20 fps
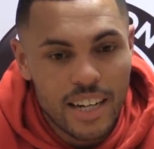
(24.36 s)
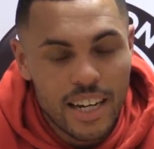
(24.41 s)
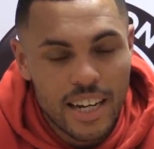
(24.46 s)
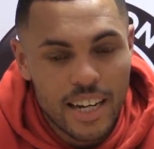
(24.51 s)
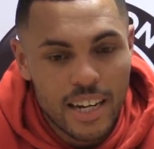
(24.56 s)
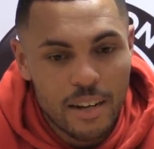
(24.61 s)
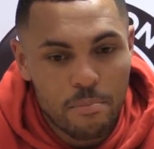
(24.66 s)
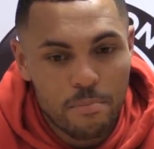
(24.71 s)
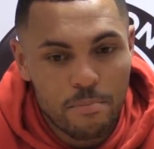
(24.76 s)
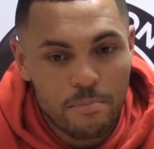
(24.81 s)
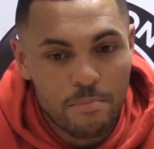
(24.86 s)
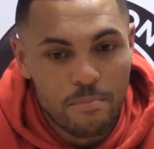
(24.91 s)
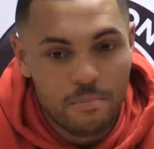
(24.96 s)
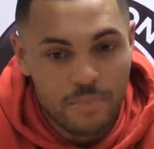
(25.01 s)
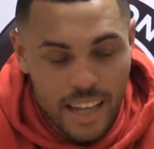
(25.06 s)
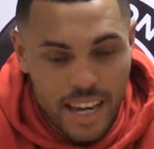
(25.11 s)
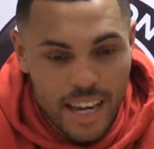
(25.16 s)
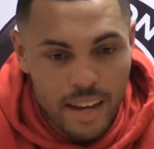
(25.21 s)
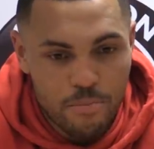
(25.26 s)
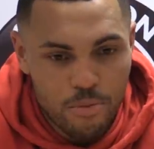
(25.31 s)

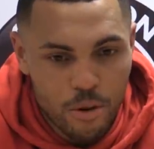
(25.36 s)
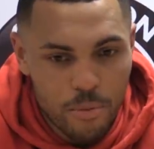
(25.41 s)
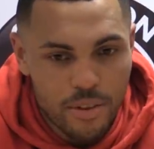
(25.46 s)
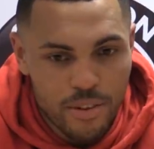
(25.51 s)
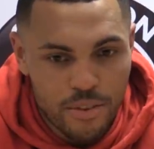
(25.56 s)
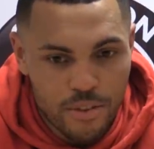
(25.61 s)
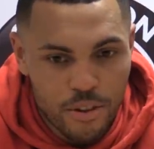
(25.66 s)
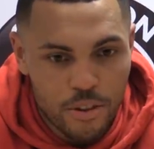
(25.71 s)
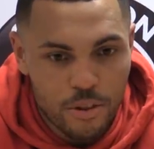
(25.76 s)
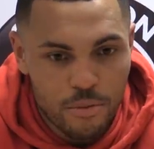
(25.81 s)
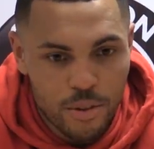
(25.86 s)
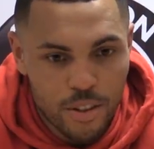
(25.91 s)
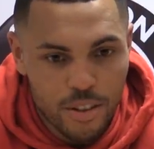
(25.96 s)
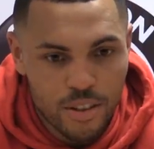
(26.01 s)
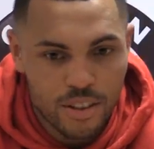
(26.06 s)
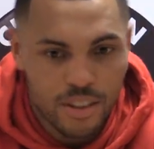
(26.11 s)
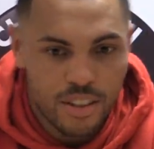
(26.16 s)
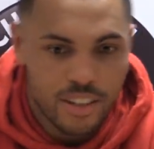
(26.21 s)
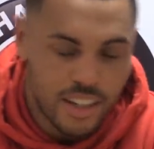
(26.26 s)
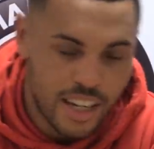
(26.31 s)
Probably the third
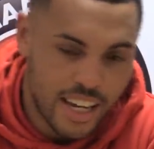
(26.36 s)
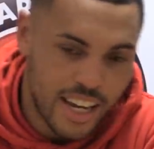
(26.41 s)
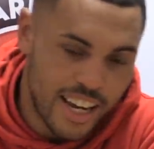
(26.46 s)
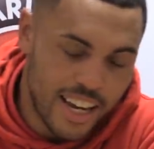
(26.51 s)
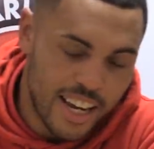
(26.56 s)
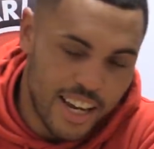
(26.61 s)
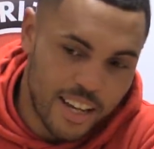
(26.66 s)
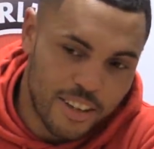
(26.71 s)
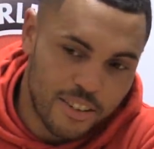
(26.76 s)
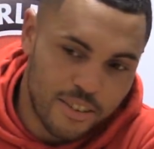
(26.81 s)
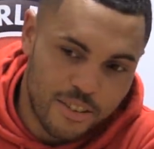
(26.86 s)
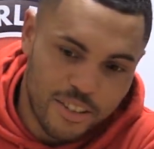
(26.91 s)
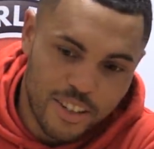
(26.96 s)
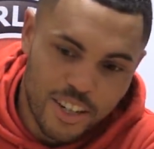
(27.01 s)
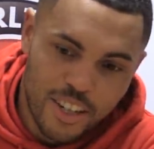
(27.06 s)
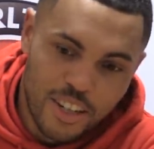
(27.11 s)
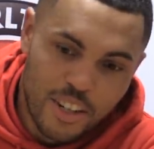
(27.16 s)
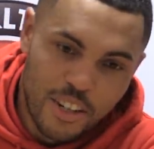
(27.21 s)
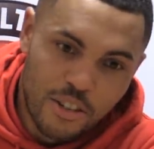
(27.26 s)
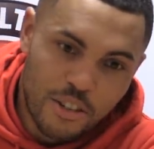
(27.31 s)
one.
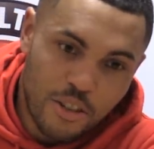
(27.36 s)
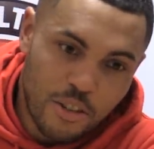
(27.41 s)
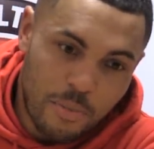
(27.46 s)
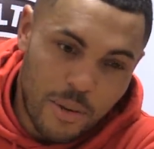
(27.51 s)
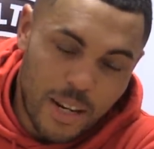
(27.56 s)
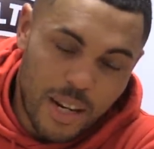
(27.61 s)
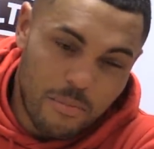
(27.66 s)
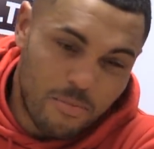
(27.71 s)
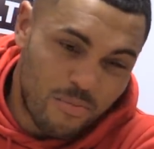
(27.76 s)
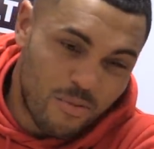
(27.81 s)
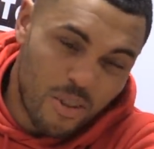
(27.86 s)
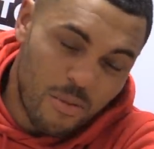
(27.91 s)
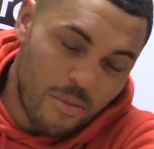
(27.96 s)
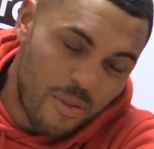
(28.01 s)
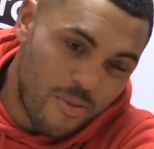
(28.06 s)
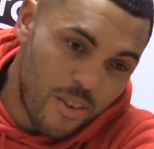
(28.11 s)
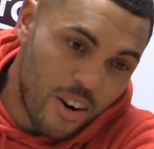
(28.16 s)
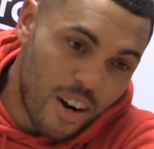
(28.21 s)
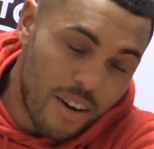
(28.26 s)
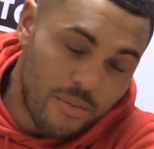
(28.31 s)
Just being able, to be
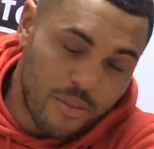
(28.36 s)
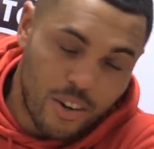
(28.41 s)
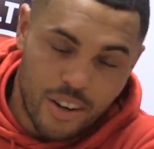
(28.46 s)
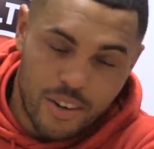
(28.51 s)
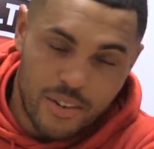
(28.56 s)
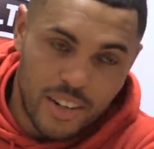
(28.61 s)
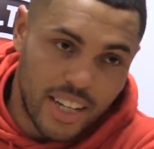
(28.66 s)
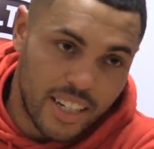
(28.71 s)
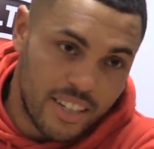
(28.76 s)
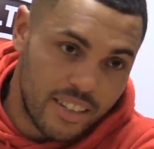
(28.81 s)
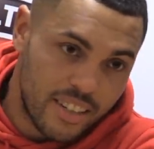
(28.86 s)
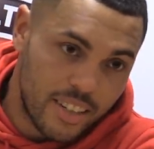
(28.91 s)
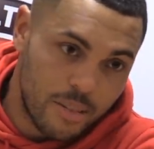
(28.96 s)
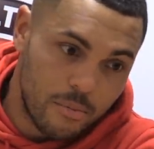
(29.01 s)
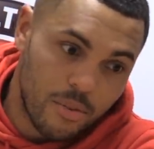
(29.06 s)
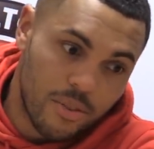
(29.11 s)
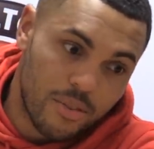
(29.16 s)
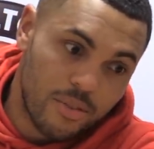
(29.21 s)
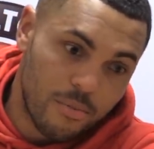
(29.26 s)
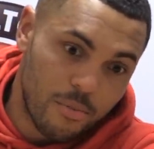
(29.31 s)
fair, I have a great relationship
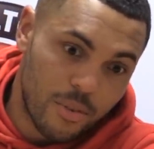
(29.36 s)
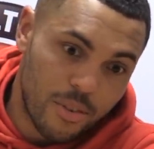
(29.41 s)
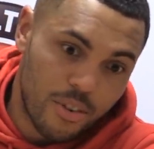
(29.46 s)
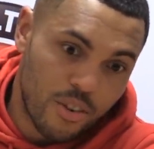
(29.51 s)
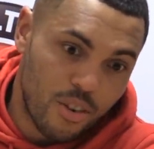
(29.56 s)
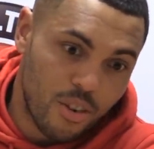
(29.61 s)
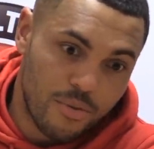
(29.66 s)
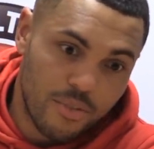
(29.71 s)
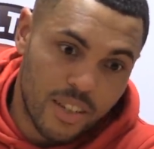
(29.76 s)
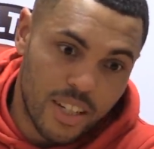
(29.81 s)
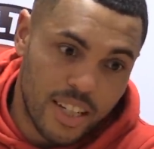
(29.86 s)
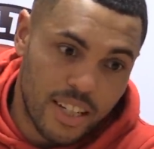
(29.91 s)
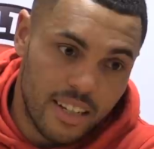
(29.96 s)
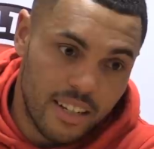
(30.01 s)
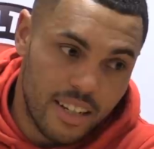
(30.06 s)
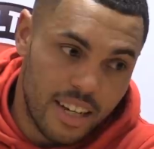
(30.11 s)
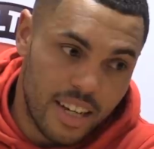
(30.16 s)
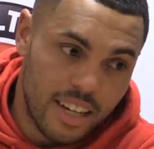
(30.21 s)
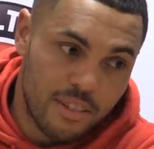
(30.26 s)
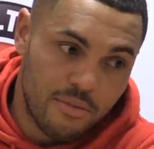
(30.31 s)
with Crofty.
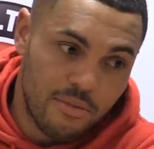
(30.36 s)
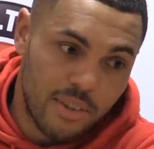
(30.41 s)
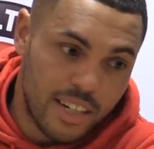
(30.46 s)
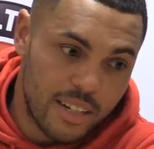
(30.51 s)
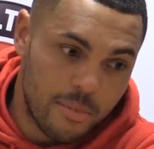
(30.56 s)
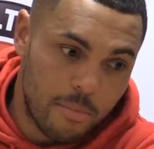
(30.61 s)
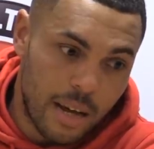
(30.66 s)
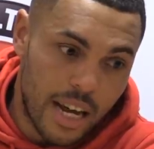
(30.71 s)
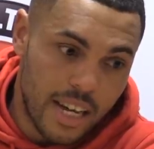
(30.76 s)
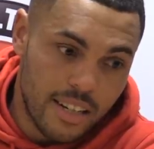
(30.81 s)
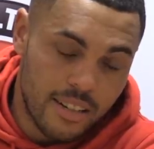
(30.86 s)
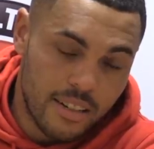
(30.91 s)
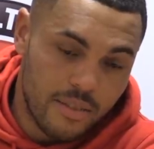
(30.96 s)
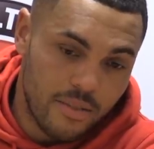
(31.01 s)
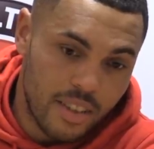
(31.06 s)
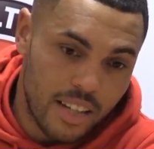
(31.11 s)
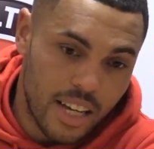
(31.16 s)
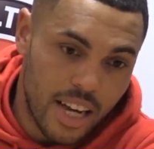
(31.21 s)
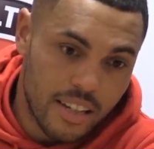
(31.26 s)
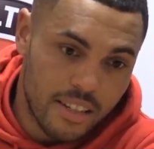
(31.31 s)
His range of passing is
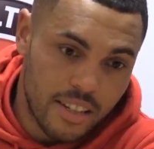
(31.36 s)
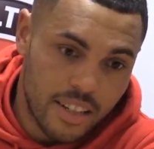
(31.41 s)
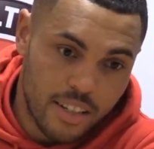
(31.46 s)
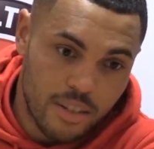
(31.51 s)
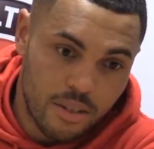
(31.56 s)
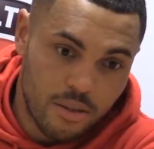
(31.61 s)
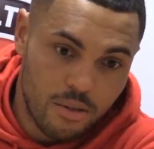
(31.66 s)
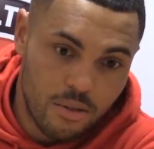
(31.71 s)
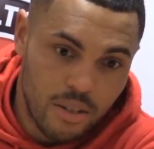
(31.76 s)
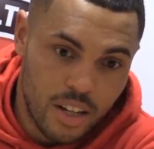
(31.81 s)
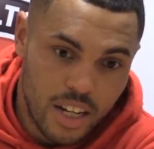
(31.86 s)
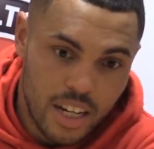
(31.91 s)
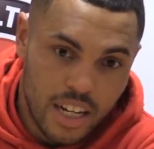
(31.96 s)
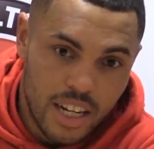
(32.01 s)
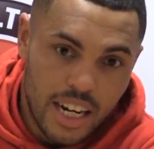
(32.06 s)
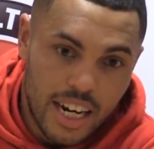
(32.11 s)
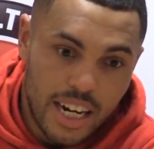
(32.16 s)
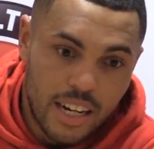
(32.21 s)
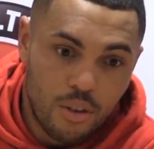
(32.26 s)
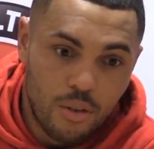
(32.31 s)
fantastic, so
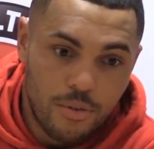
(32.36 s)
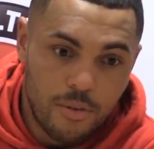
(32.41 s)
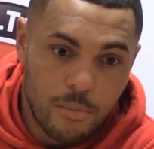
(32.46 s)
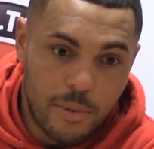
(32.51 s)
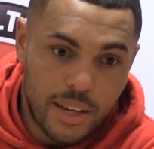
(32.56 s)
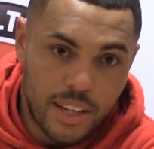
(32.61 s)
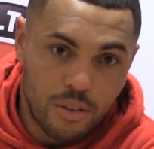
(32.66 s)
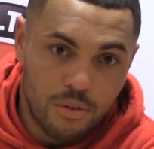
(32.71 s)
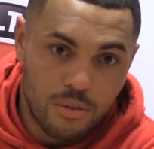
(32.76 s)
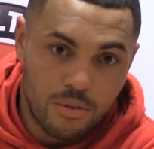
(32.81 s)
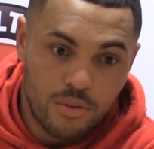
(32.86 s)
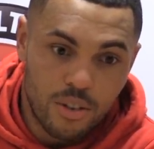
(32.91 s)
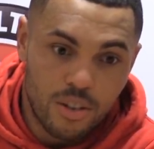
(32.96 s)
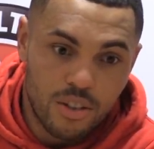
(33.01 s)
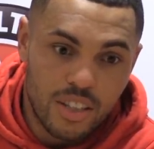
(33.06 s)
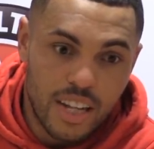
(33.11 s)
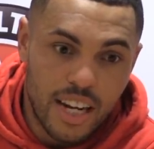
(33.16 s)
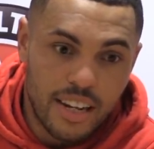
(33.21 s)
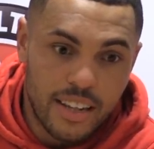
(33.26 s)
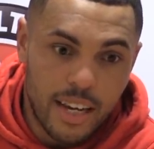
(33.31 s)
I know if they make those
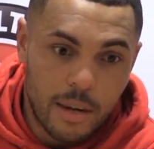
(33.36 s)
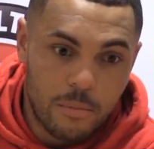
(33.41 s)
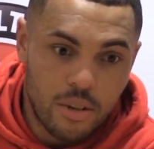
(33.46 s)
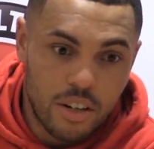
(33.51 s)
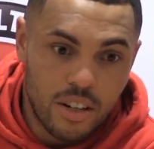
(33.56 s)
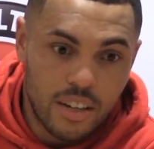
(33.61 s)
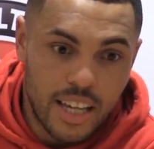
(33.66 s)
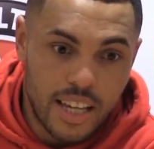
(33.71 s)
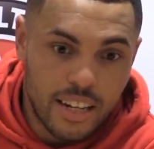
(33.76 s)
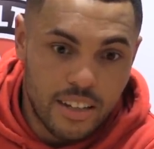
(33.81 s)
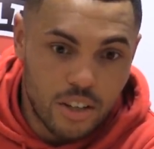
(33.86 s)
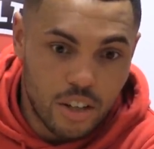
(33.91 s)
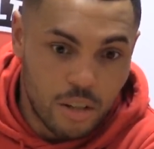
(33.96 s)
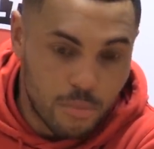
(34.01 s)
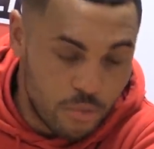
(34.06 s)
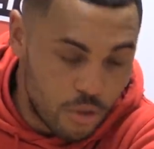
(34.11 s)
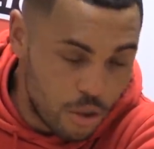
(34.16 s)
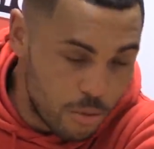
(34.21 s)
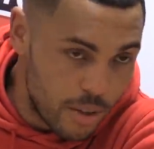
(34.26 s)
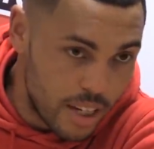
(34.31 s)
runs, 9 times out of 10 it's
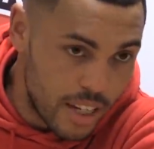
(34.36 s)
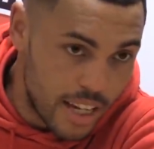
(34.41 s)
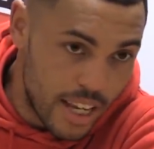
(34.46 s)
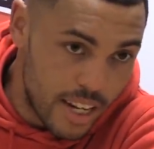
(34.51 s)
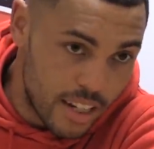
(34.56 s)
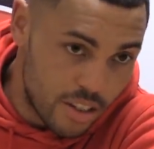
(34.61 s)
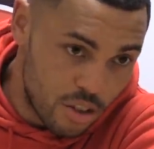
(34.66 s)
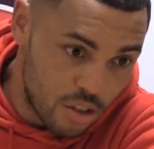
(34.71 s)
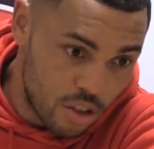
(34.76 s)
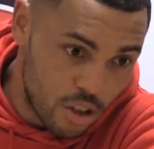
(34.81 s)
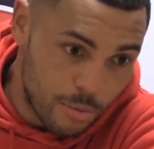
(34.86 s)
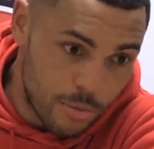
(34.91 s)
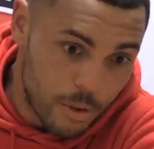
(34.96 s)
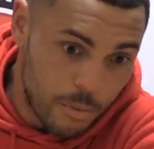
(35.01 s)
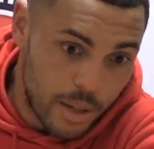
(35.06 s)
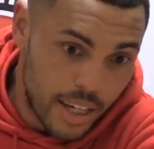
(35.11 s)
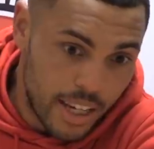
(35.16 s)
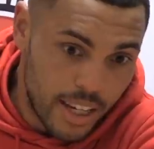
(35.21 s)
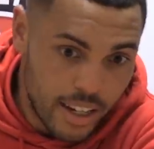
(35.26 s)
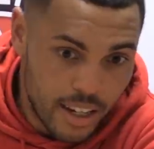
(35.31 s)
coming to me, and then it's just up to
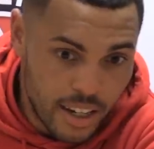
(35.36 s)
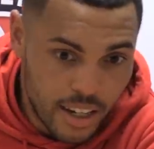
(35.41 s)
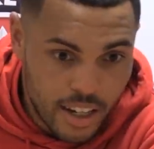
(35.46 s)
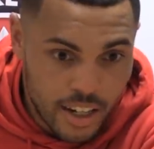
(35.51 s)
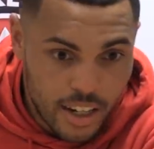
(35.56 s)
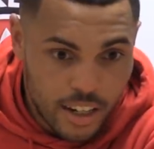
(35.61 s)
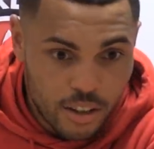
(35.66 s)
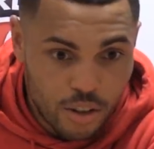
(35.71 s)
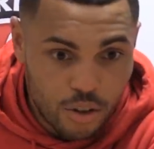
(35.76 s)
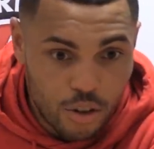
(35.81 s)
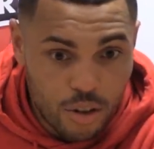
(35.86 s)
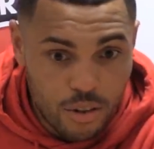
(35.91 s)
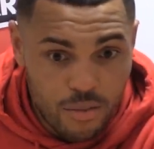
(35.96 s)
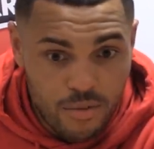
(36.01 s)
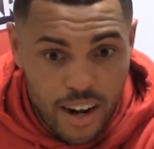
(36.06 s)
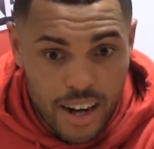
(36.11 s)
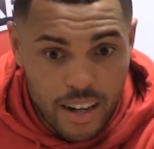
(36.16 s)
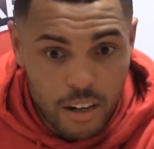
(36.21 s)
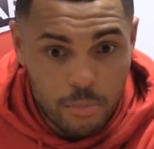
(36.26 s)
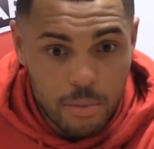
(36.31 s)
me to do the
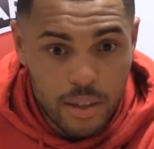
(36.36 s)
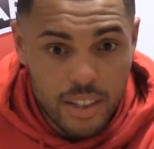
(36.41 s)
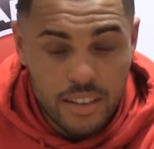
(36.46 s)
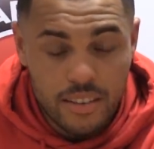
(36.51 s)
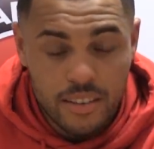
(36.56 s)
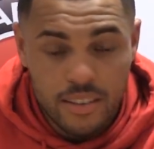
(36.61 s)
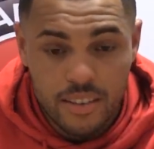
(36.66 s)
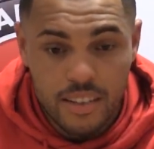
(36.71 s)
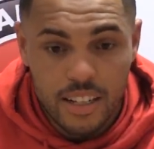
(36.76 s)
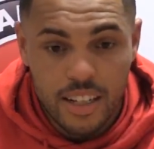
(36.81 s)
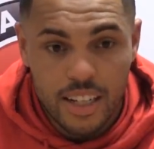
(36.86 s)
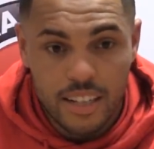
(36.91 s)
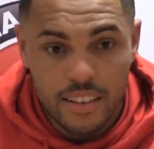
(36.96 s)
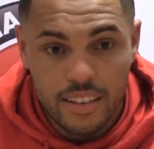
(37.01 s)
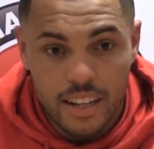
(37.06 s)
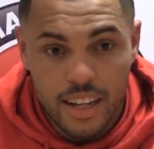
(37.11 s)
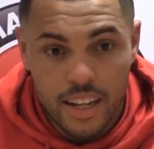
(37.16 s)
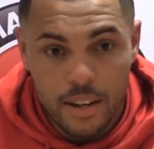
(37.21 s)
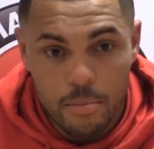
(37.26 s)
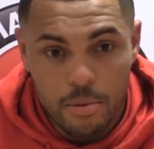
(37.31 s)
final bit, and
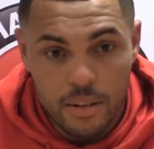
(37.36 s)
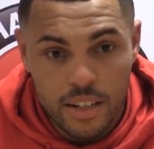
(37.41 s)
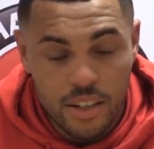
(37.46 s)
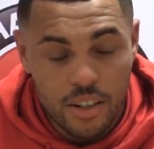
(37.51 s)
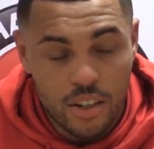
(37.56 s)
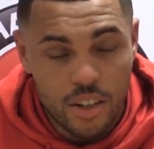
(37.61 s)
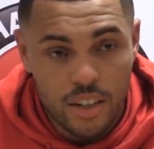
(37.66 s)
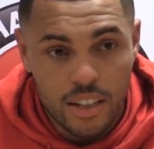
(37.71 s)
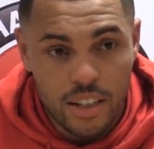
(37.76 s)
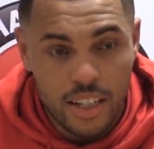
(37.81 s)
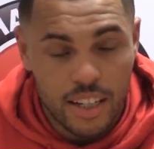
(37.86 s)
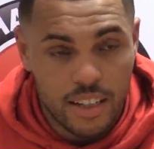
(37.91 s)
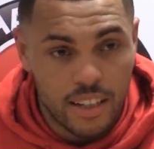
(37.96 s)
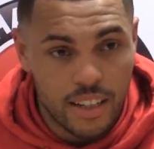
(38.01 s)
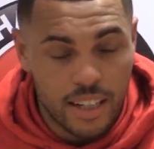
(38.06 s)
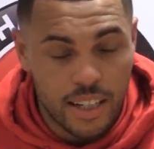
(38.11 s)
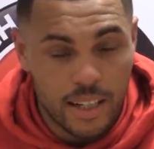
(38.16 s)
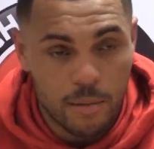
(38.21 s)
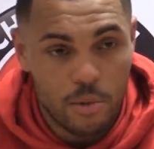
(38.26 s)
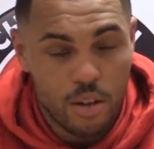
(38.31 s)
today, praise God,
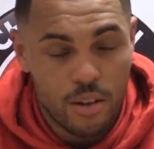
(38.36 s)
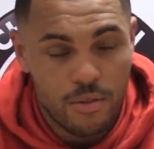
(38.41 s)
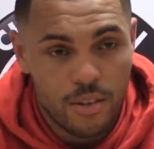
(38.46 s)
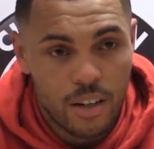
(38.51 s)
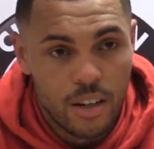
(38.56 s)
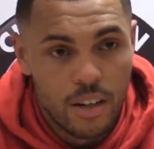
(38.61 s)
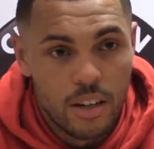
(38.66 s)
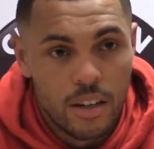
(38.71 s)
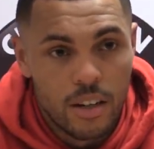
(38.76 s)
it came off.